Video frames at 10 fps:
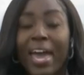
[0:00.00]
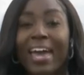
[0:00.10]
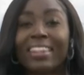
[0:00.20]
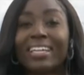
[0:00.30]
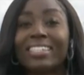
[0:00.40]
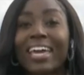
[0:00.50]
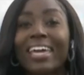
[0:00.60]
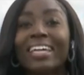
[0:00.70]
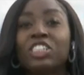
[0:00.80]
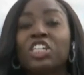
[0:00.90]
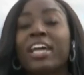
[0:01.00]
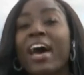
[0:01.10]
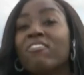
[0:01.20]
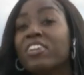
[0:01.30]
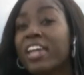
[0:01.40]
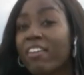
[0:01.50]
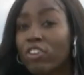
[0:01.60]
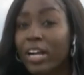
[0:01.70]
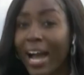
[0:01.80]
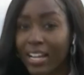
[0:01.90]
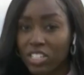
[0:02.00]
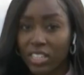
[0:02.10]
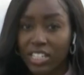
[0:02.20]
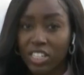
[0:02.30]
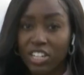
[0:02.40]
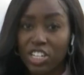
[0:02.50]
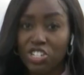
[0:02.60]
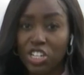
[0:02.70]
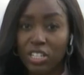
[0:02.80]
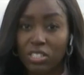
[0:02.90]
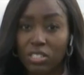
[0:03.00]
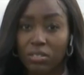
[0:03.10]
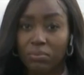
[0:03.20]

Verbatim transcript: and they say it should have never gotten to these conditions.